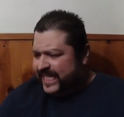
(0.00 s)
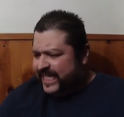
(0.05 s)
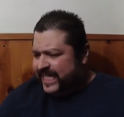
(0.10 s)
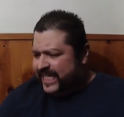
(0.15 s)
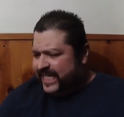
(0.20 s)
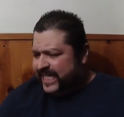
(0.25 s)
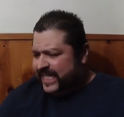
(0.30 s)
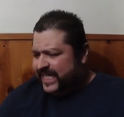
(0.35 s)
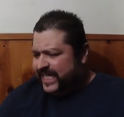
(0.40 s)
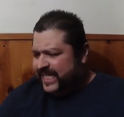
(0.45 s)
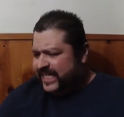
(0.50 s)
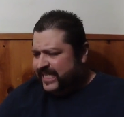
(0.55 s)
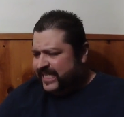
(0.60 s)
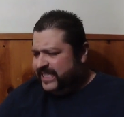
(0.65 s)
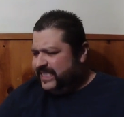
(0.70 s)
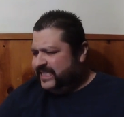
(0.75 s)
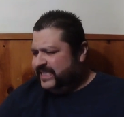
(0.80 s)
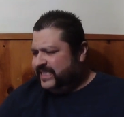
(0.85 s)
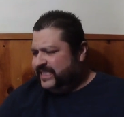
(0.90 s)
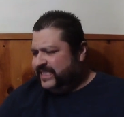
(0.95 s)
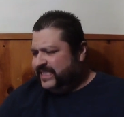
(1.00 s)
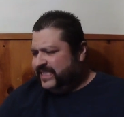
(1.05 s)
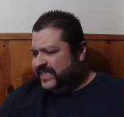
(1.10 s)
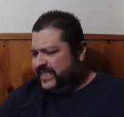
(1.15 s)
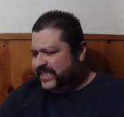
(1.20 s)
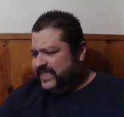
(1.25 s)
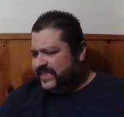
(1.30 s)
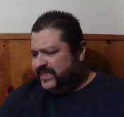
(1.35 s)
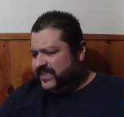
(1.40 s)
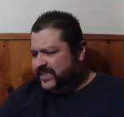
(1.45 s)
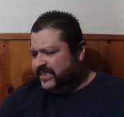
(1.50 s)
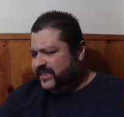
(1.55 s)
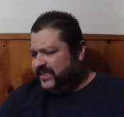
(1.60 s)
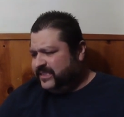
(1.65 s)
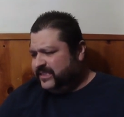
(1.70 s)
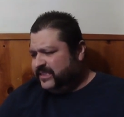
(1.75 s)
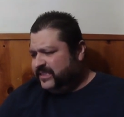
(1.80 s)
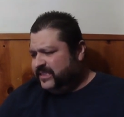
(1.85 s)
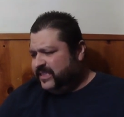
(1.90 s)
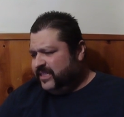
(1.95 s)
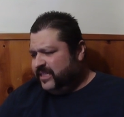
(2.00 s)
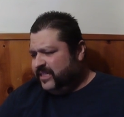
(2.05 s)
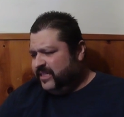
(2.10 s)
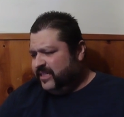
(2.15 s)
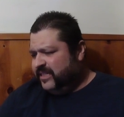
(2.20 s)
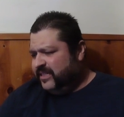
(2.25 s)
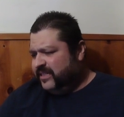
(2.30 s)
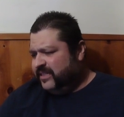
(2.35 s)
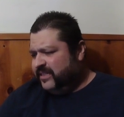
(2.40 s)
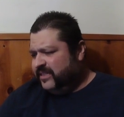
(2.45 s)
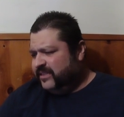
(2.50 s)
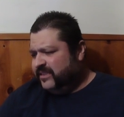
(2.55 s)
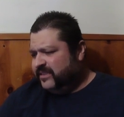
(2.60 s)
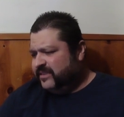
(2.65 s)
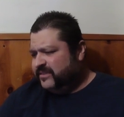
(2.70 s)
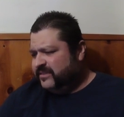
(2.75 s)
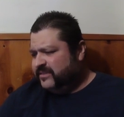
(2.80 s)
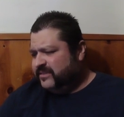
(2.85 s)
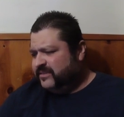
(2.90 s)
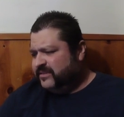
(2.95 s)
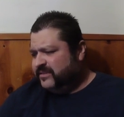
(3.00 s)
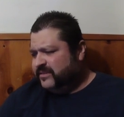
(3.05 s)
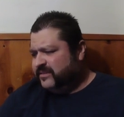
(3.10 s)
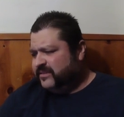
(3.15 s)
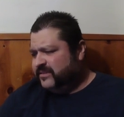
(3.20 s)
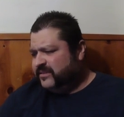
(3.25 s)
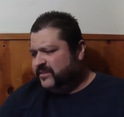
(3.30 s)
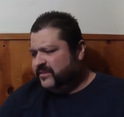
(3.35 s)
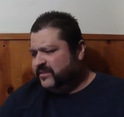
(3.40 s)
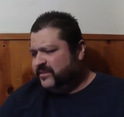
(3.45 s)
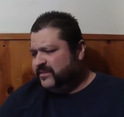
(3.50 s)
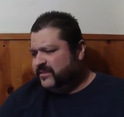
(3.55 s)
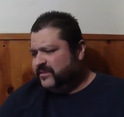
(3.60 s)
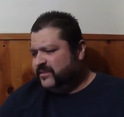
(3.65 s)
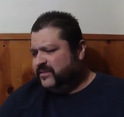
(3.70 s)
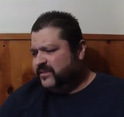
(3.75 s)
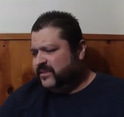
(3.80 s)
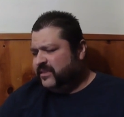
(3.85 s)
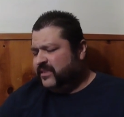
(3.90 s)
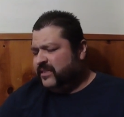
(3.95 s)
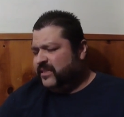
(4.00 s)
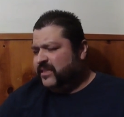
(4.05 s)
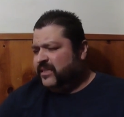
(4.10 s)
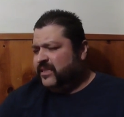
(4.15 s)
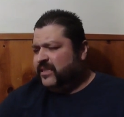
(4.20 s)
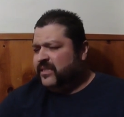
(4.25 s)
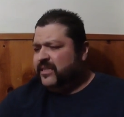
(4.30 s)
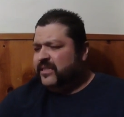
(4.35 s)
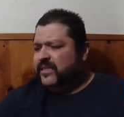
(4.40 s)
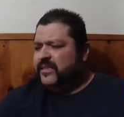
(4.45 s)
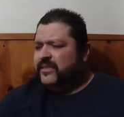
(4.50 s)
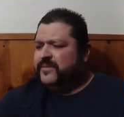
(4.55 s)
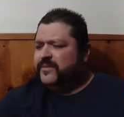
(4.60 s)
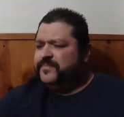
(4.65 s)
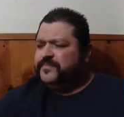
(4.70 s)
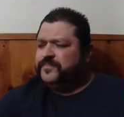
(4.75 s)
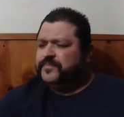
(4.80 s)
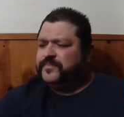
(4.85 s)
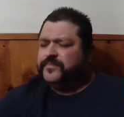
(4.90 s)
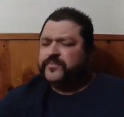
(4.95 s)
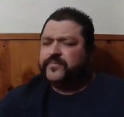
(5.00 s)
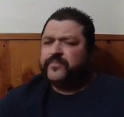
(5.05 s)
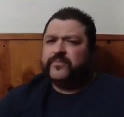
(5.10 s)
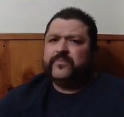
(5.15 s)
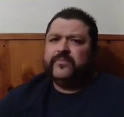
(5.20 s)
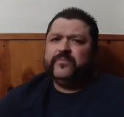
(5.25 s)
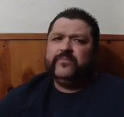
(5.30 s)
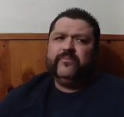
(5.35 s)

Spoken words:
No one is speaking in this clip.